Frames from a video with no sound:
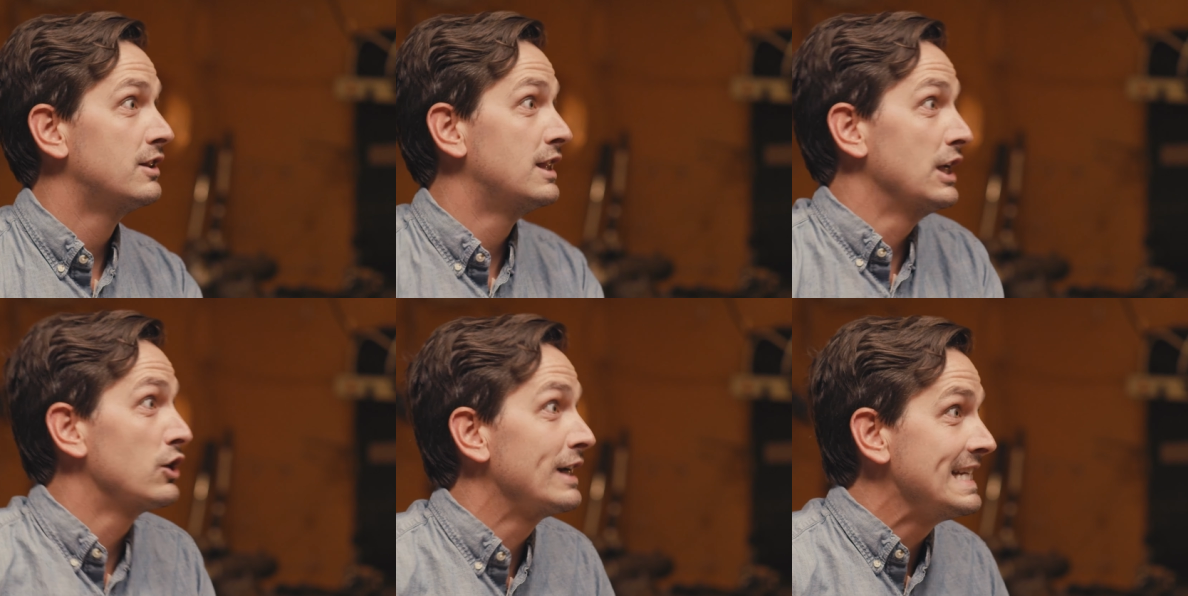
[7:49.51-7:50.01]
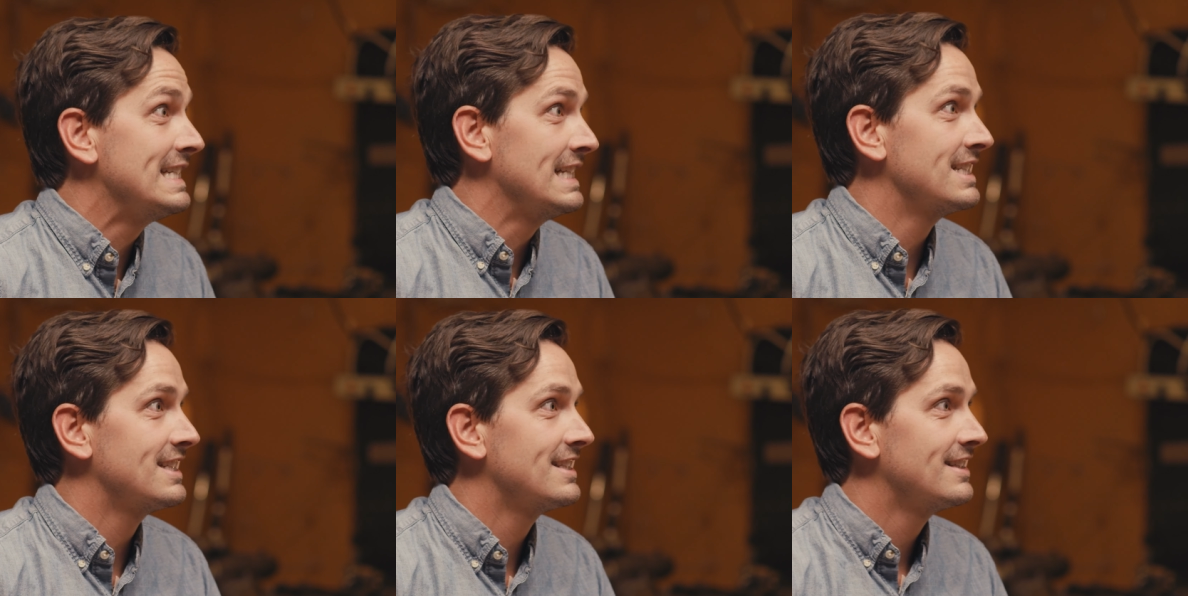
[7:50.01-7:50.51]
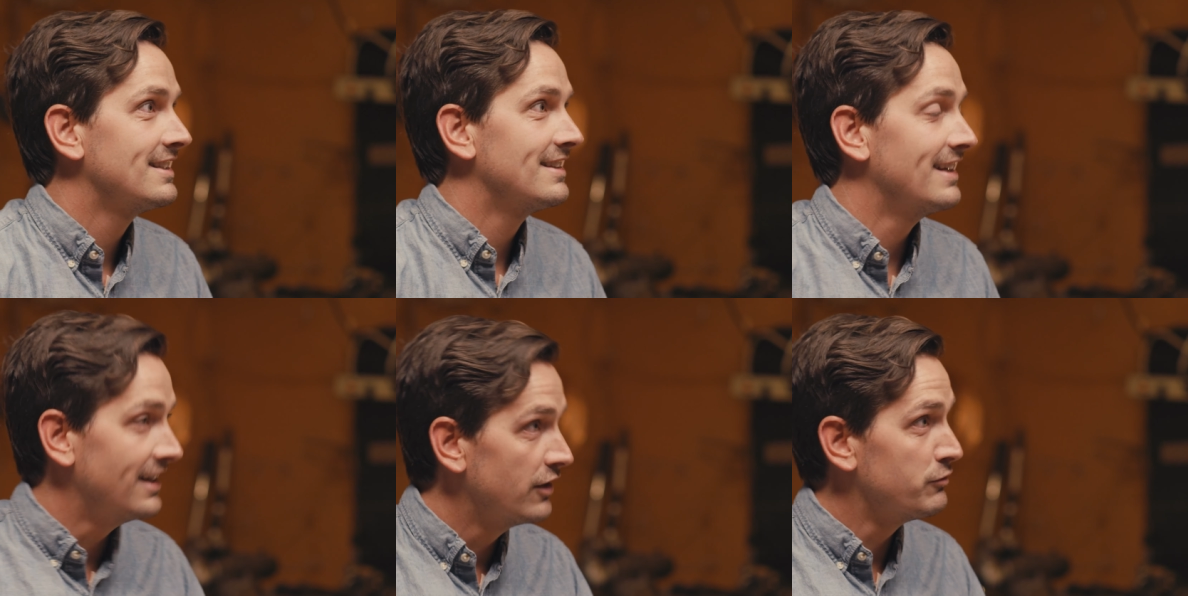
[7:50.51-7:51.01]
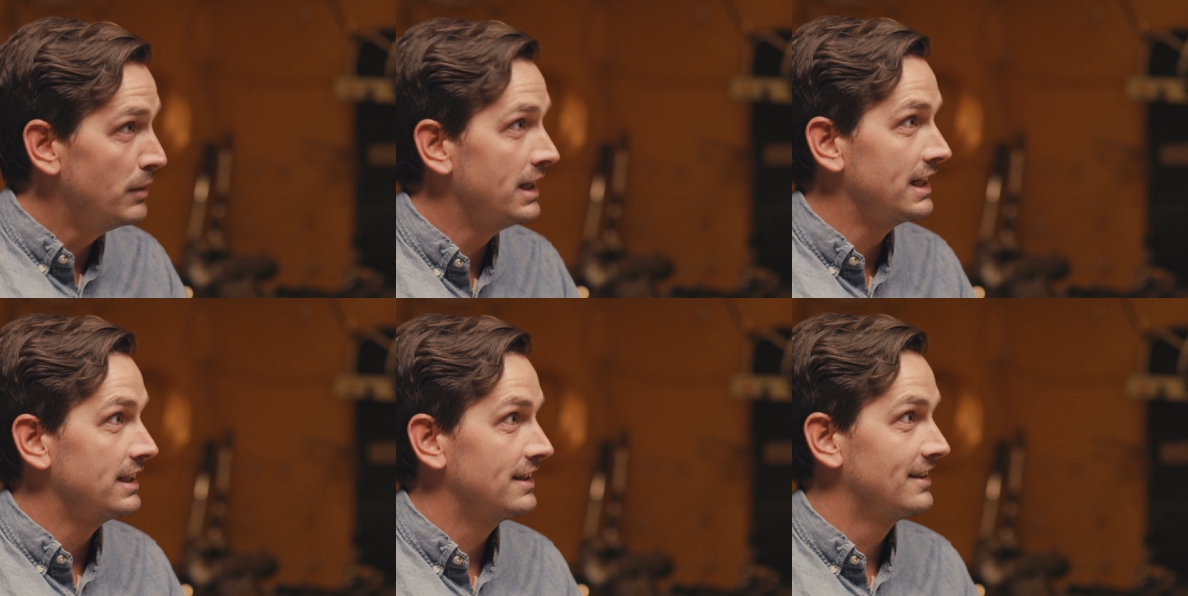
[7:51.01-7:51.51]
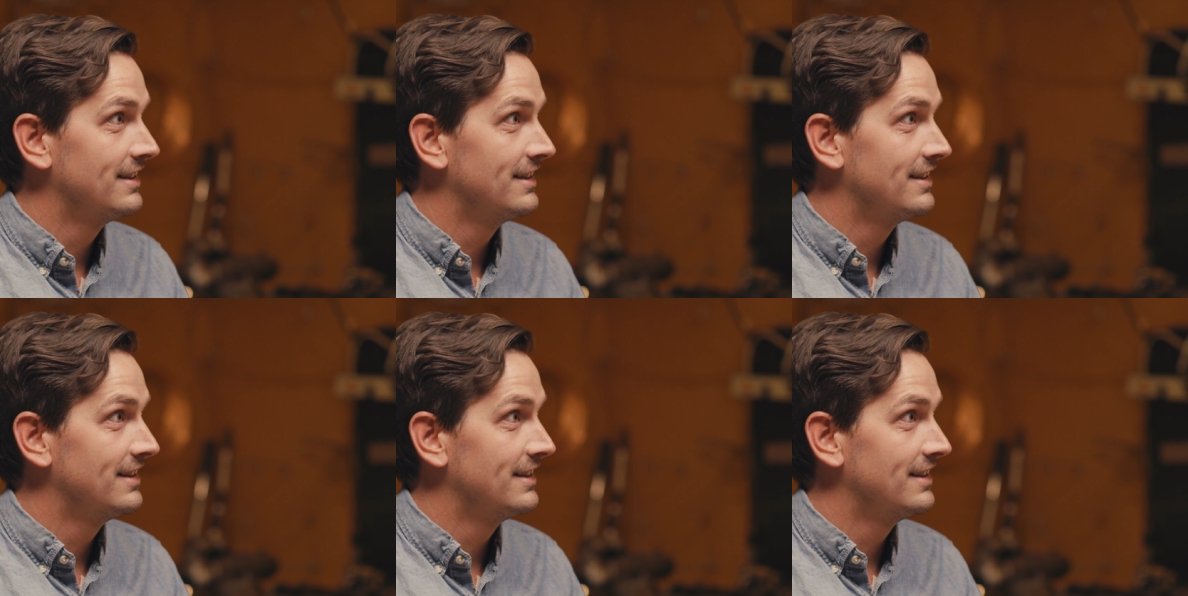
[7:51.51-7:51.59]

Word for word: There isn't enough money.